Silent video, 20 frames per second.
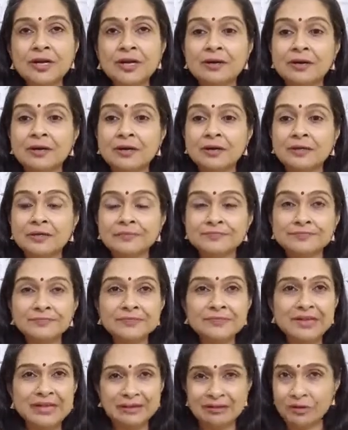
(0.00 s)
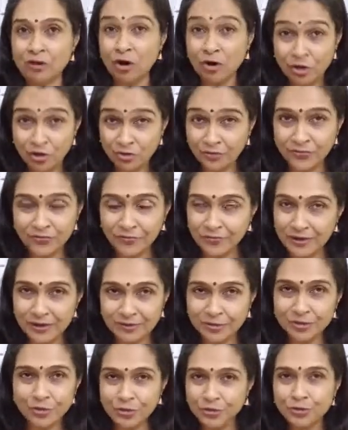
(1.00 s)
a lot
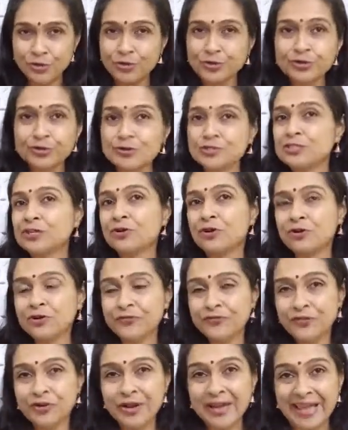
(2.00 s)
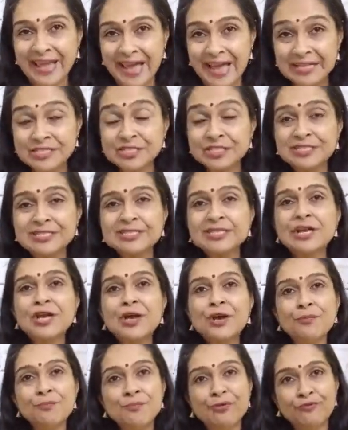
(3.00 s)
of, you don't use a lot of your gadgets
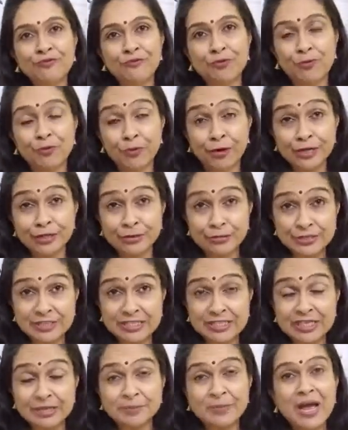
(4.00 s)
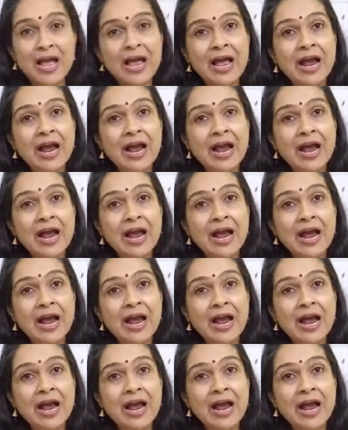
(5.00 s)
before going to sleep.